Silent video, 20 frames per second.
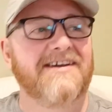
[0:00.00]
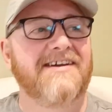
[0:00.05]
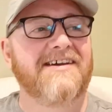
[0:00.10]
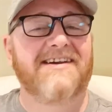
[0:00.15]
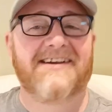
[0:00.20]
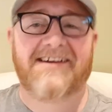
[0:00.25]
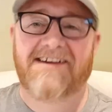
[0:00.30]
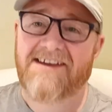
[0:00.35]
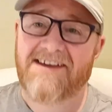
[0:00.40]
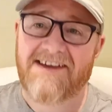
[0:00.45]

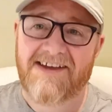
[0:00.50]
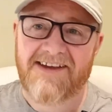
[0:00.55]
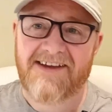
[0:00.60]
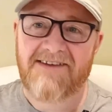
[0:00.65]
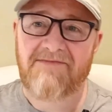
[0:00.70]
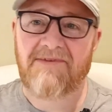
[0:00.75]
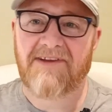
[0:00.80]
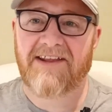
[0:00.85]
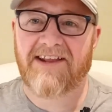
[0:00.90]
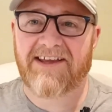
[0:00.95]

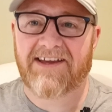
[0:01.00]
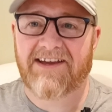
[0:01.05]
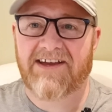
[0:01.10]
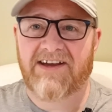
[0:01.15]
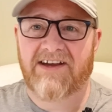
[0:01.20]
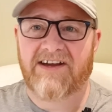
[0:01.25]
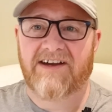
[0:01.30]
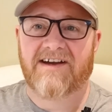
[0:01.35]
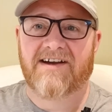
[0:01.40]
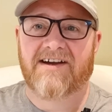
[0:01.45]
And we're like,
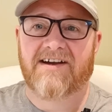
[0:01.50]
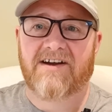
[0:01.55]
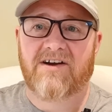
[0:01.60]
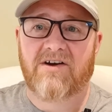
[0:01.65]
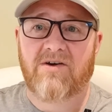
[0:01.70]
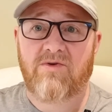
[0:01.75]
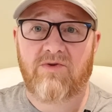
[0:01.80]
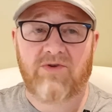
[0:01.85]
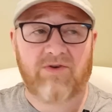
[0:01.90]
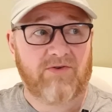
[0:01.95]

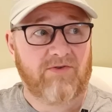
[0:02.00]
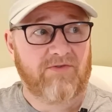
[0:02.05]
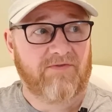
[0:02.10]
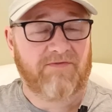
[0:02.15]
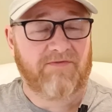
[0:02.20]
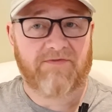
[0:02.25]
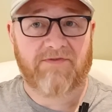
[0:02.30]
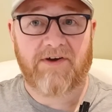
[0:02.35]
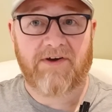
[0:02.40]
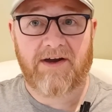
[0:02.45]
oh, you
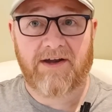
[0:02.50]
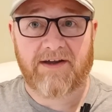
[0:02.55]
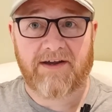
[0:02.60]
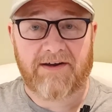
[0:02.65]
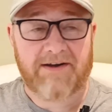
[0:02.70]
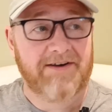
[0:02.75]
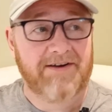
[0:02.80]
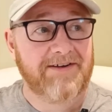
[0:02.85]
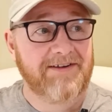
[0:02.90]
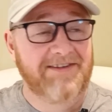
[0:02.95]

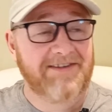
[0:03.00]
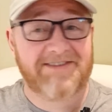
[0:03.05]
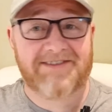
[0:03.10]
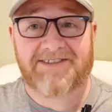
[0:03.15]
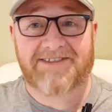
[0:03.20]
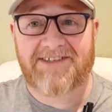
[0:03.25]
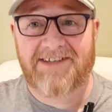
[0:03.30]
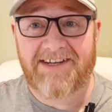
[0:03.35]
fucker.